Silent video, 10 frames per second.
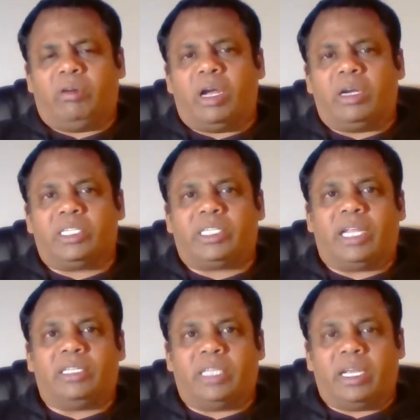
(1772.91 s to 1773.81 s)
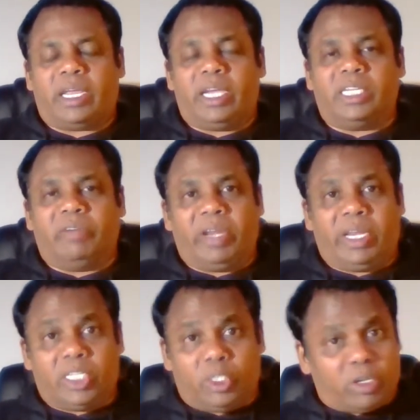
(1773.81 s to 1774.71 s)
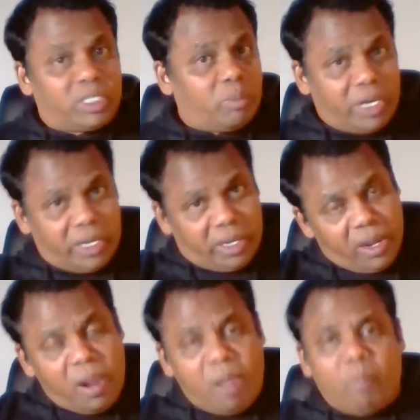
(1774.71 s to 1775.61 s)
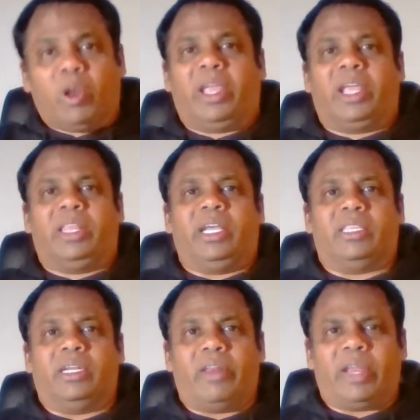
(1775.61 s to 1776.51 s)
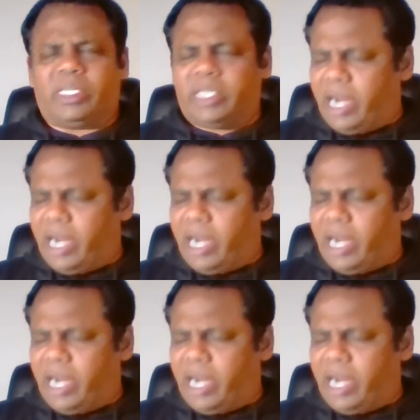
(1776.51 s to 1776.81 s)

understands that AJV is not somebody pulling in the other direction.